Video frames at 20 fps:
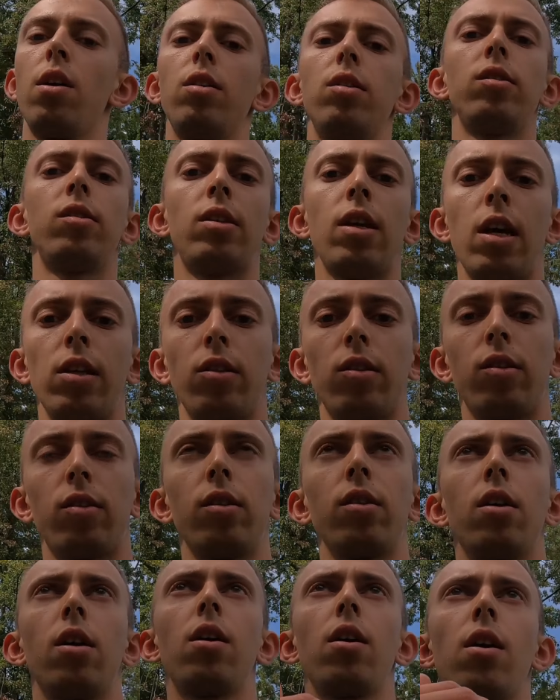
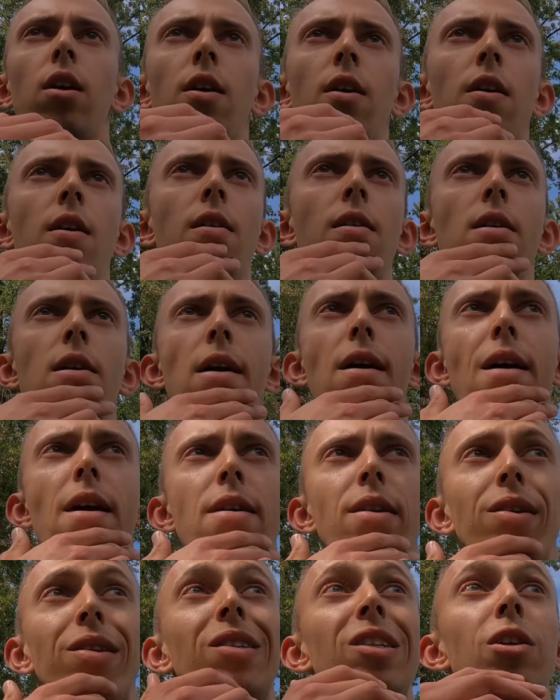since,
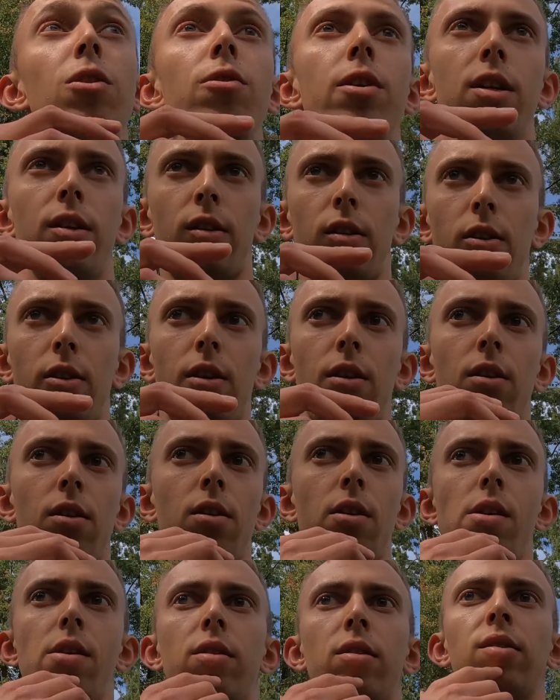seriously,
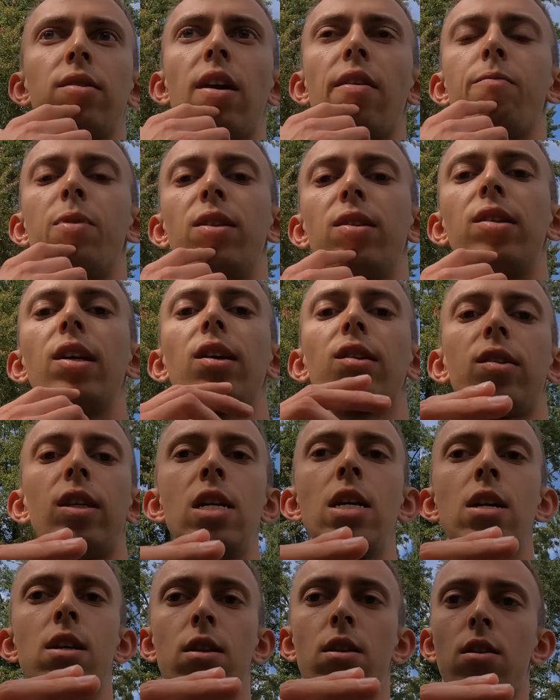since I've been
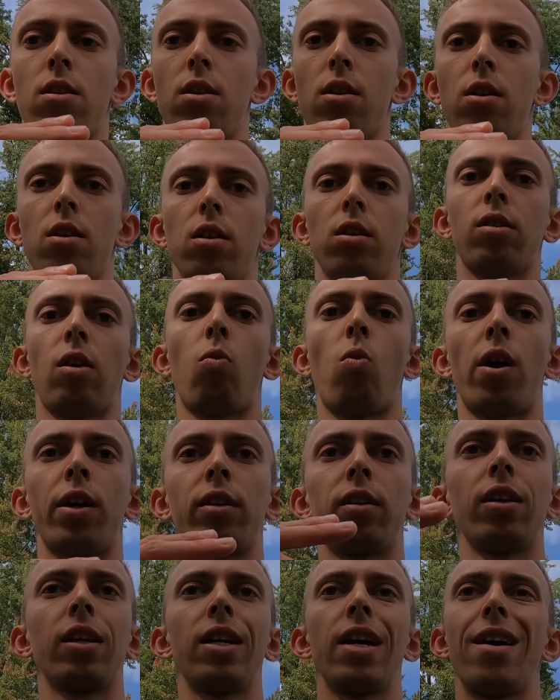16. Cause I
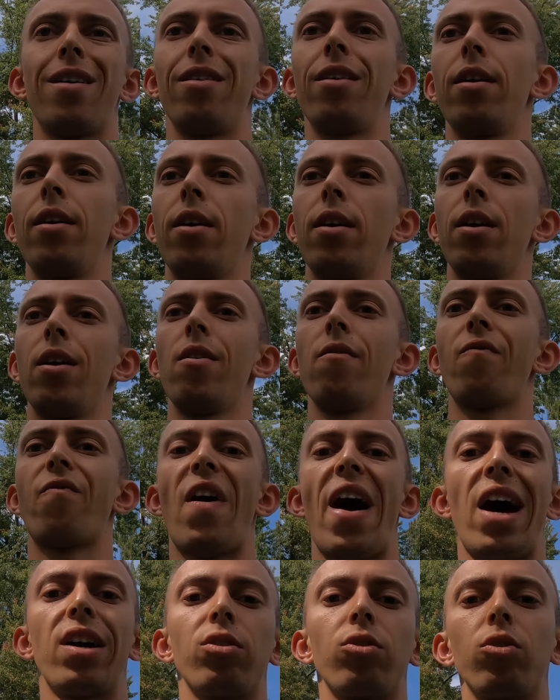wanted to get
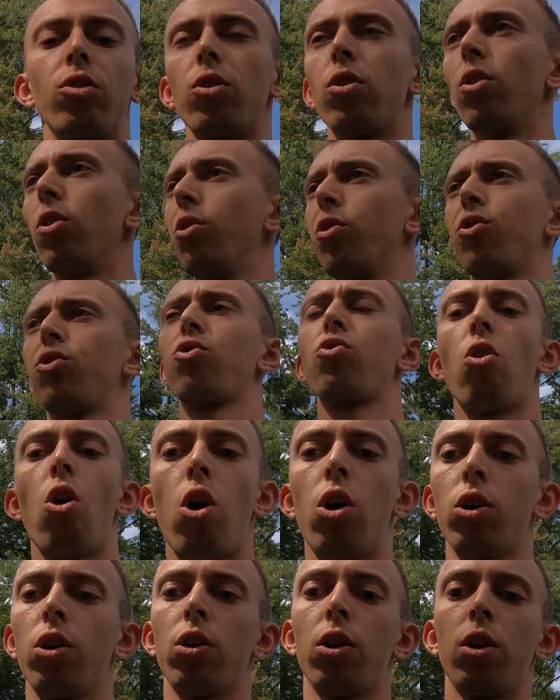faster,
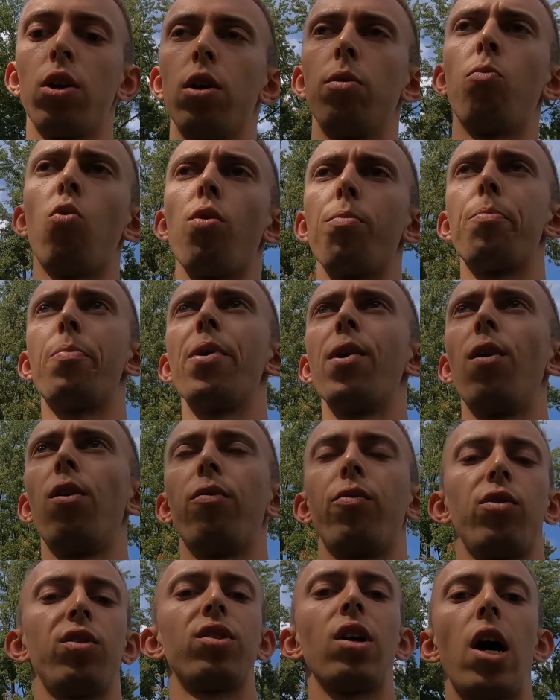stronger, more
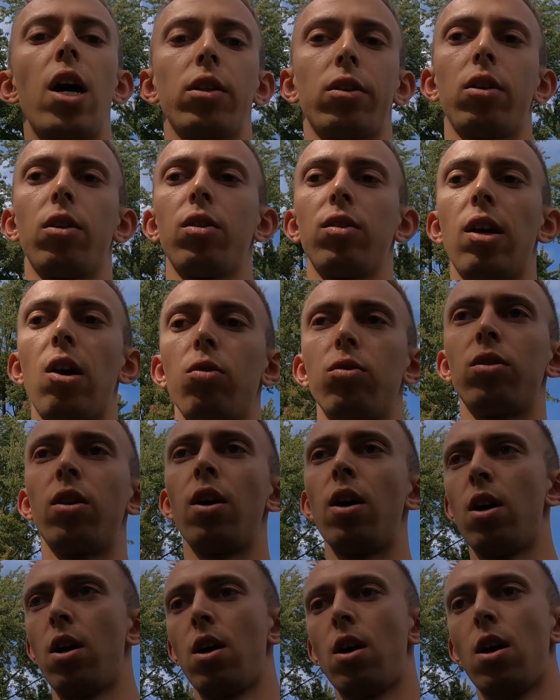built for soccer. Cause I was,
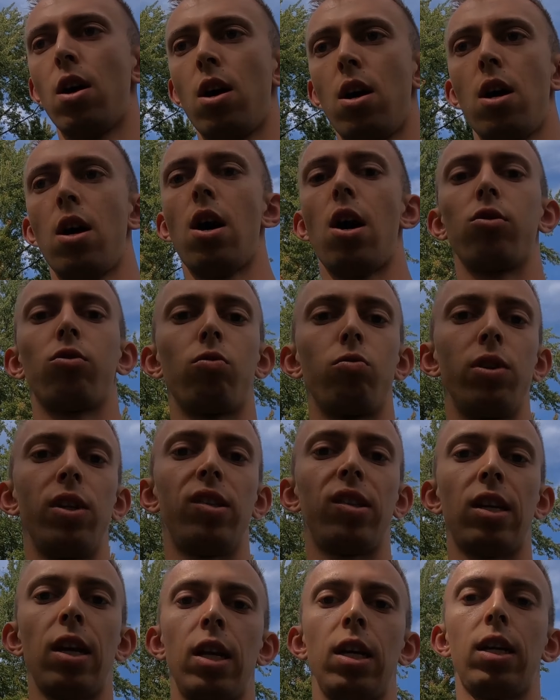I was a really
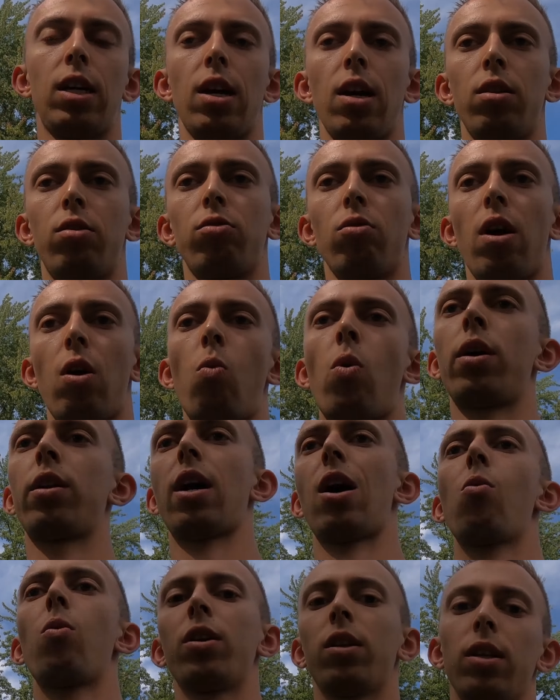skinny kid. So I
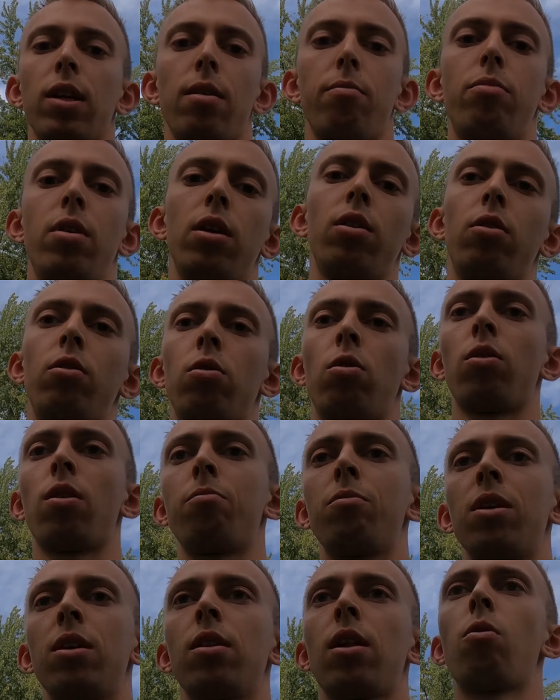wanted, I wanted to get bigger. You know
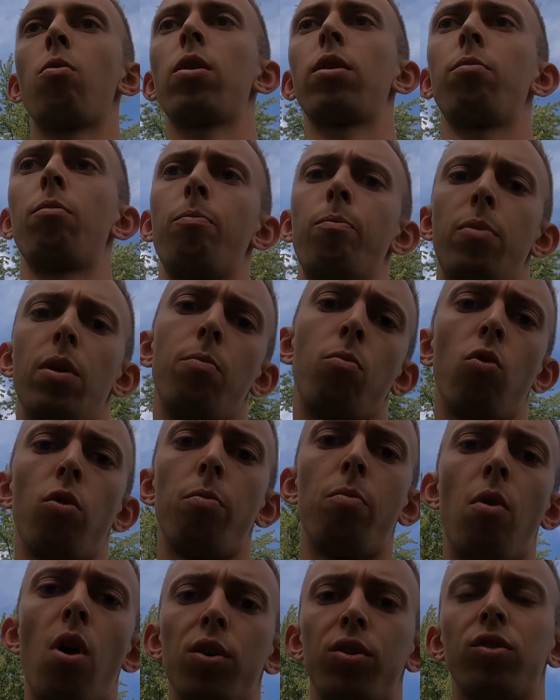what I mean? I wanted a bit
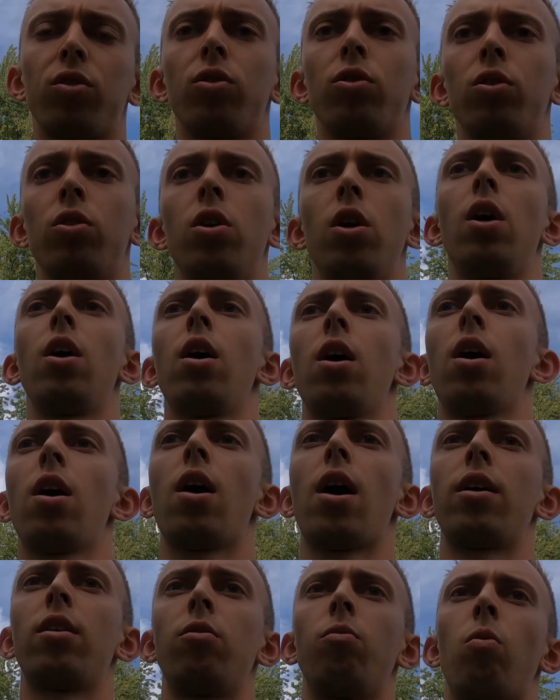more muscle.
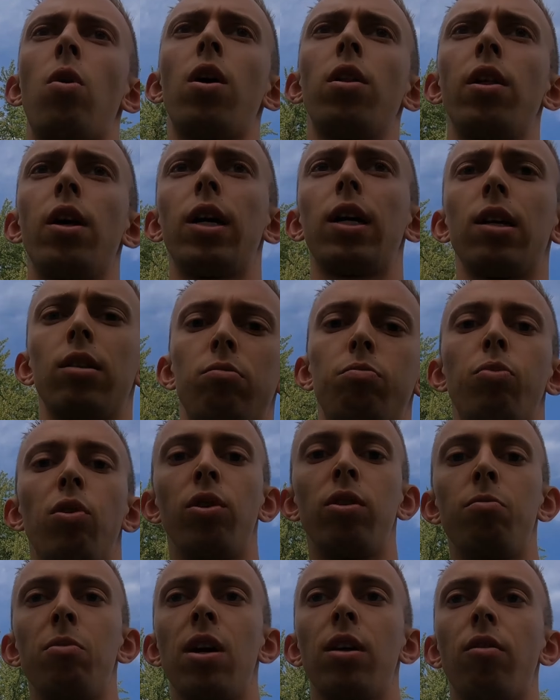I didn't want like kids
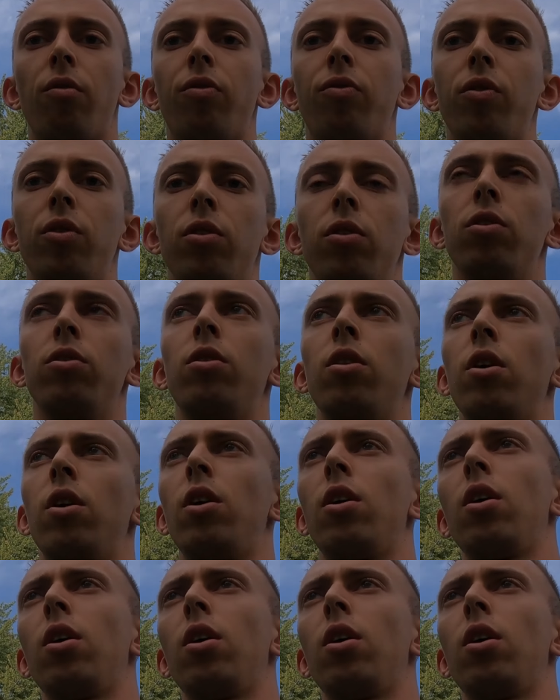bullying me on the field.